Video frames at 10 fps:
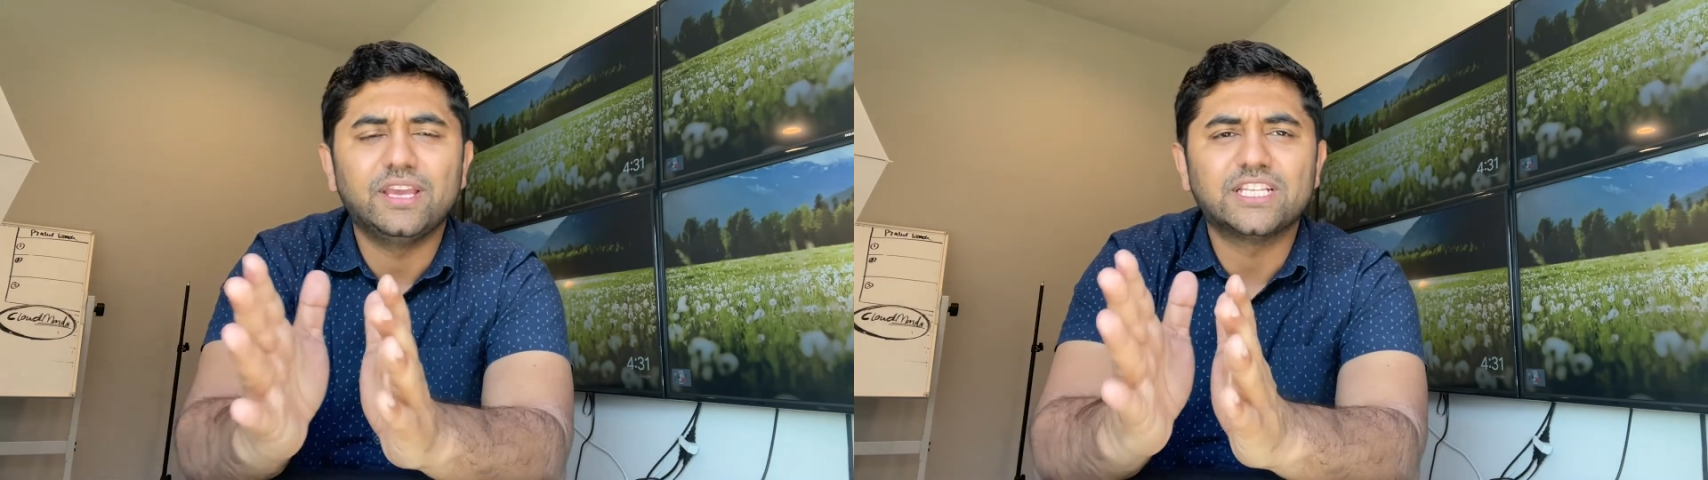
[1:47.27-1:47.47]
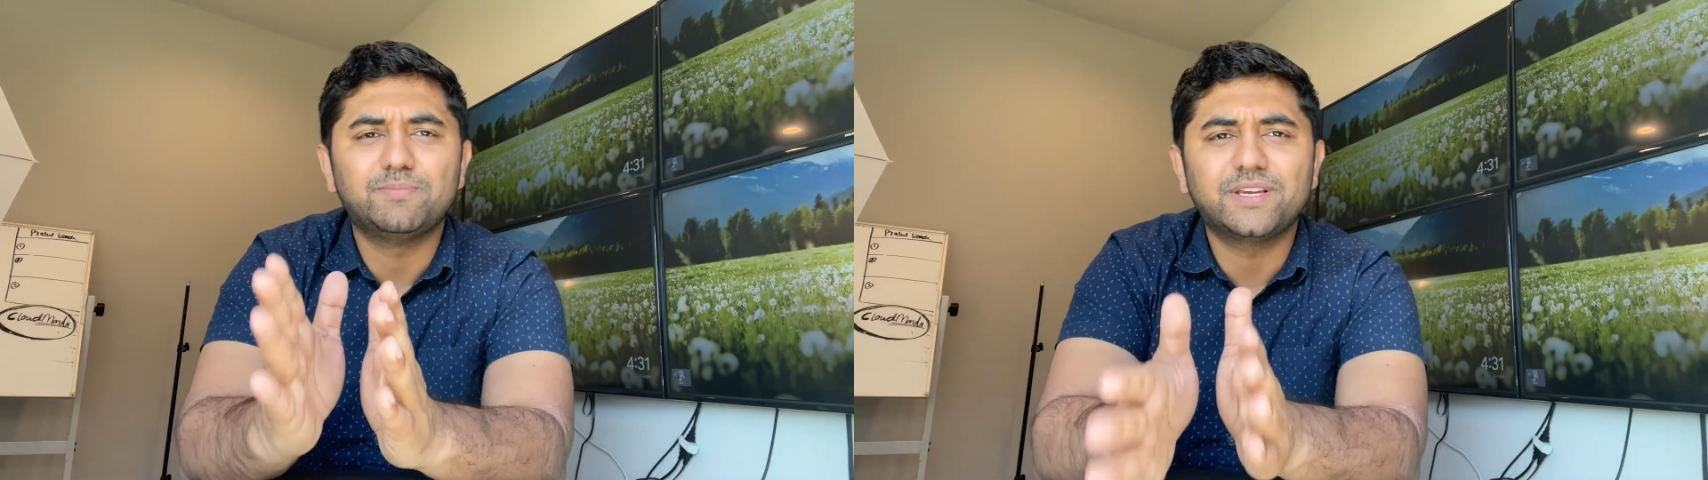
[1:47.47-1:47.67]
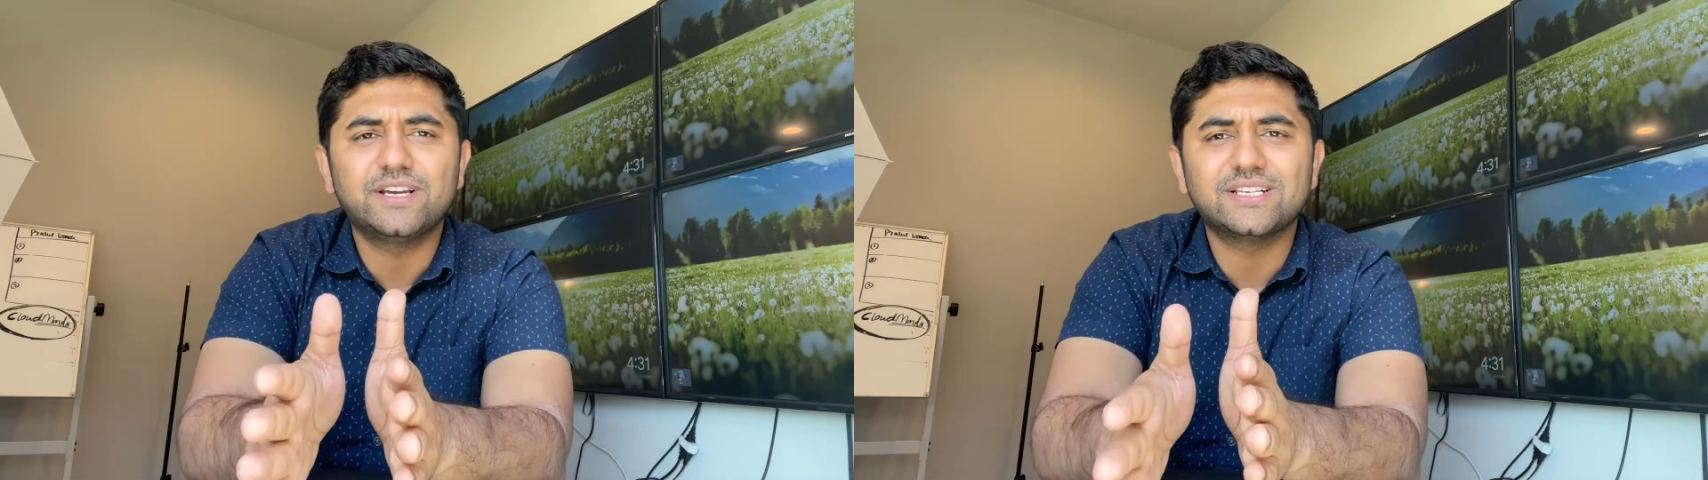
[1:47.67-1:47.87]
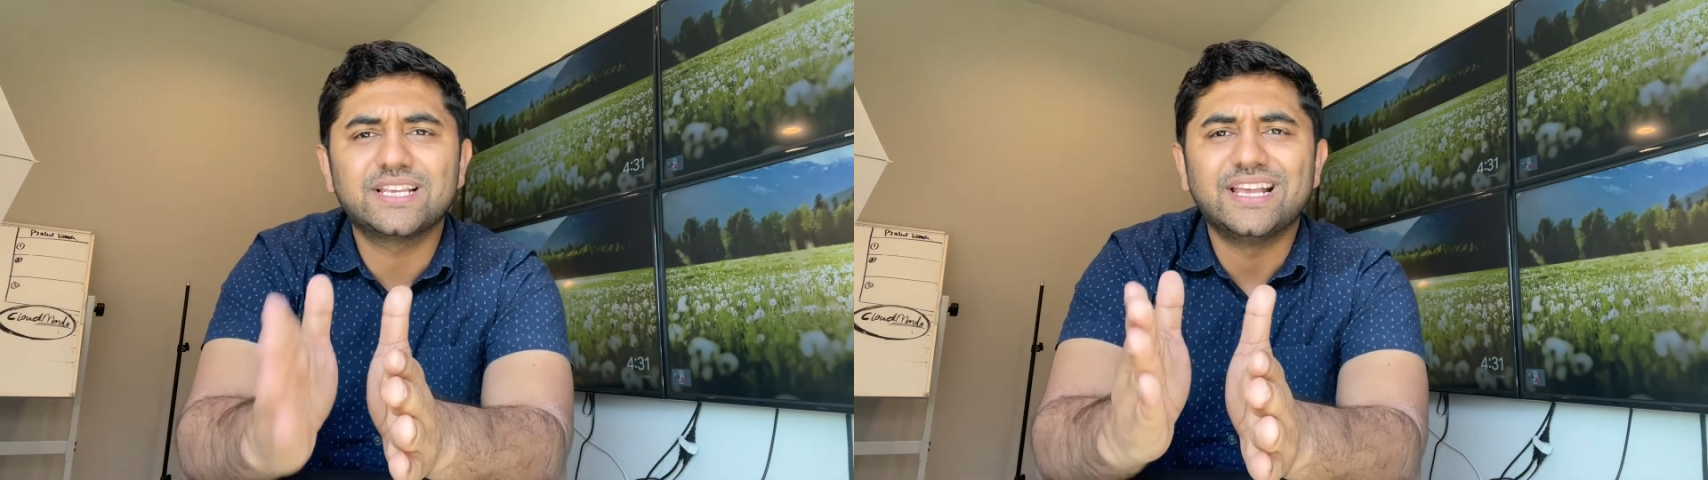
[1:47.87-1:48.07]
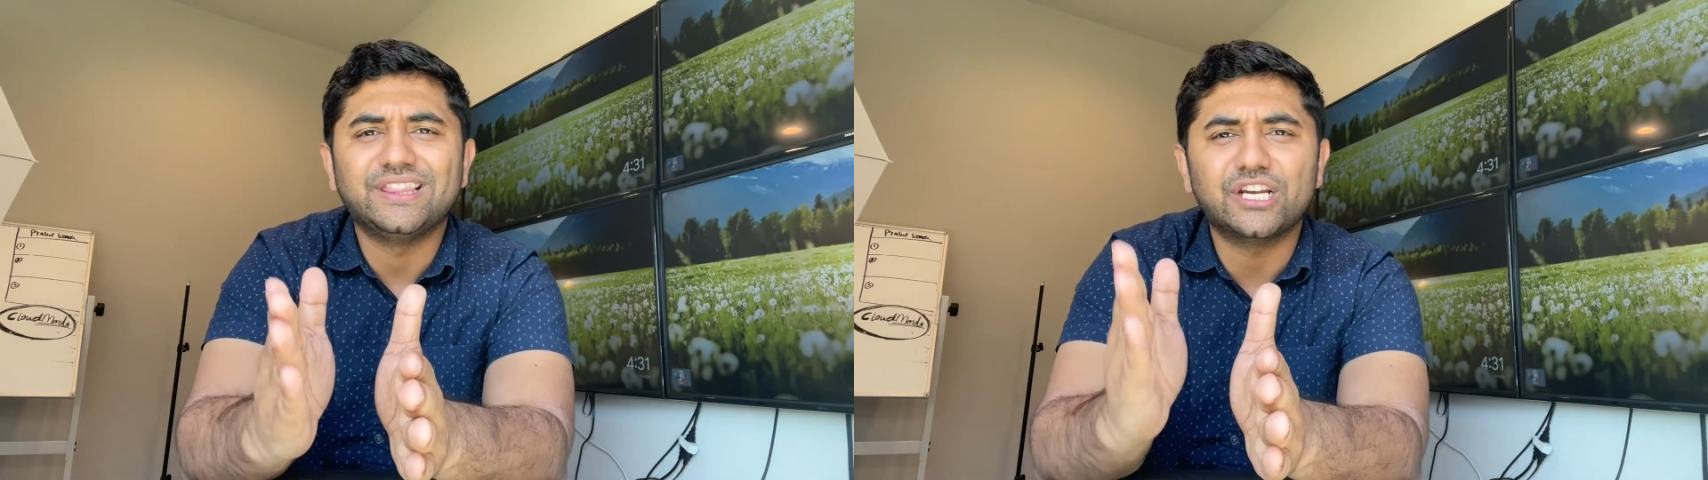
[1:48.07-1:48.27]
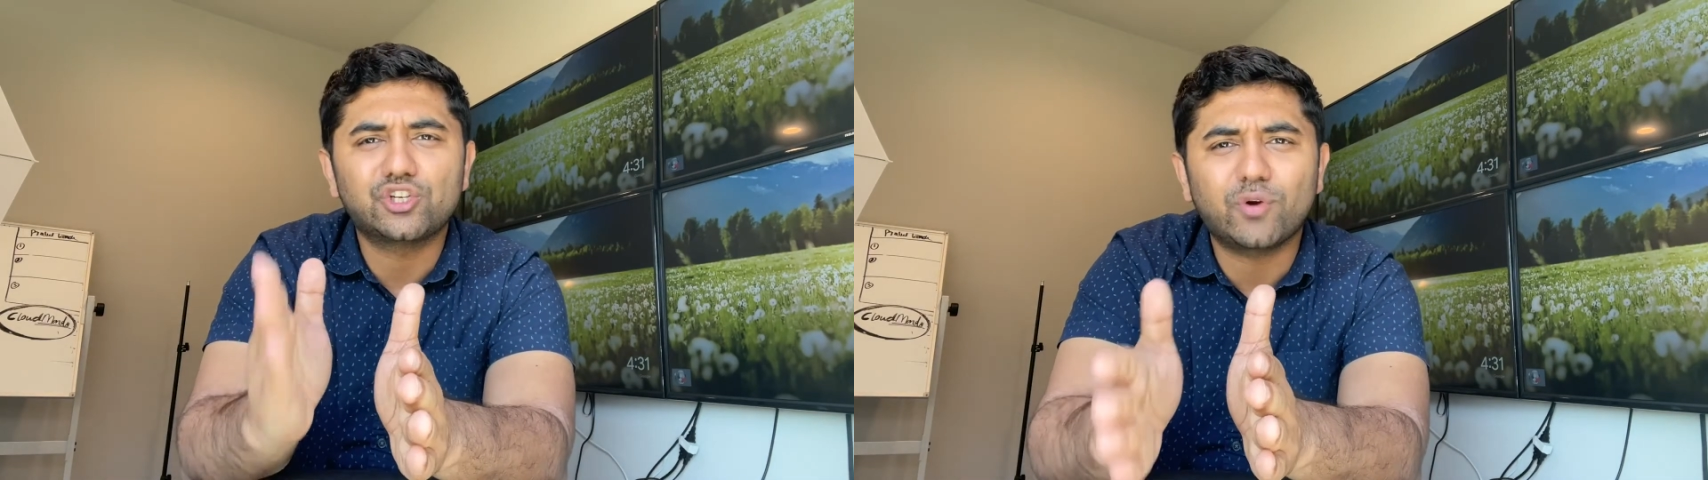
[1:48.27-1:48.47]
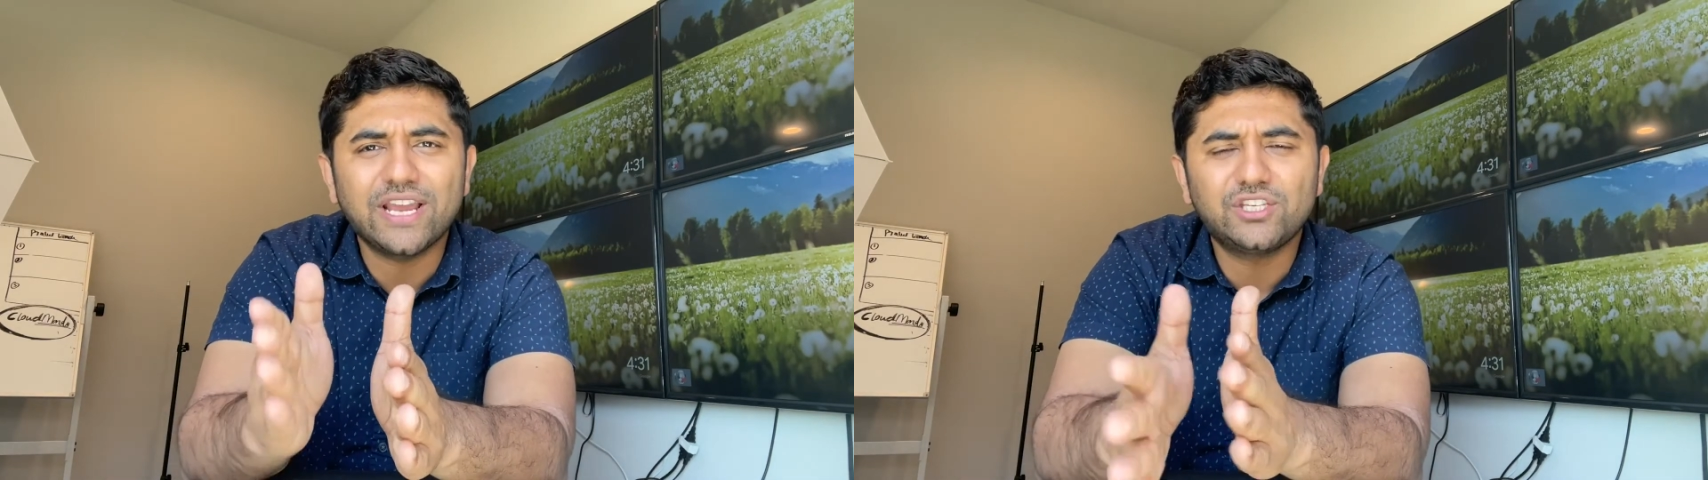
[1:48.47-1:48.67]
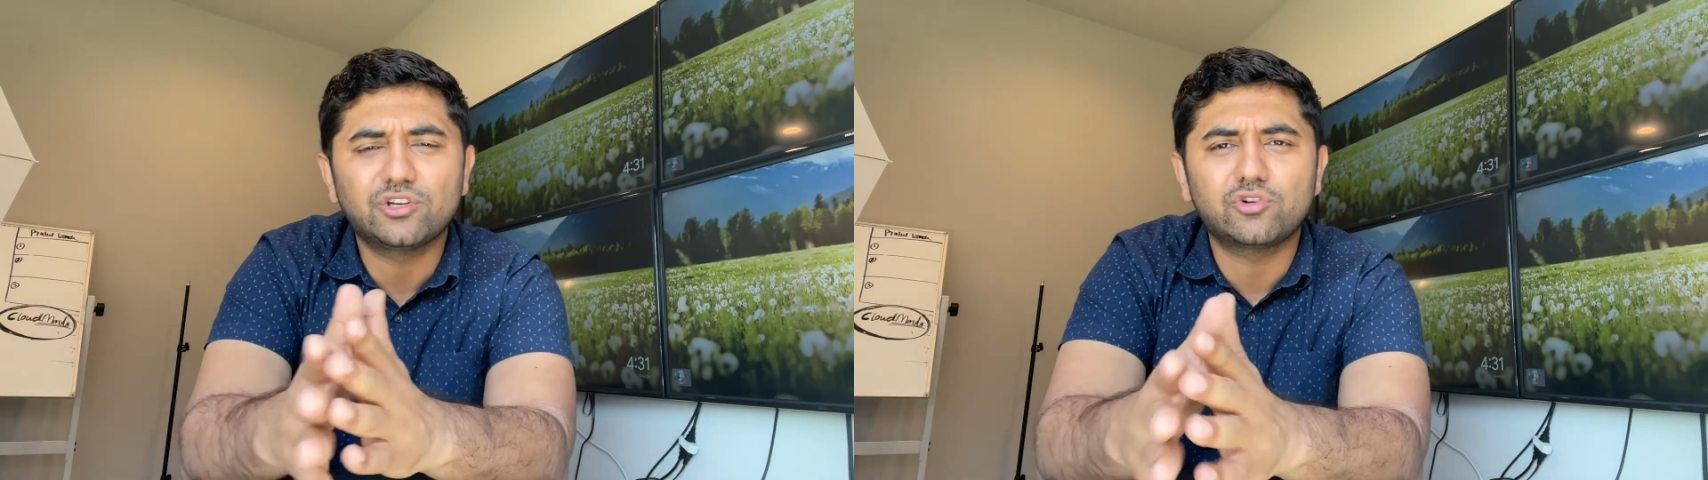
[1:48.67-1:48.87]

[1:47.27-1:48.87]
It's because they're trying to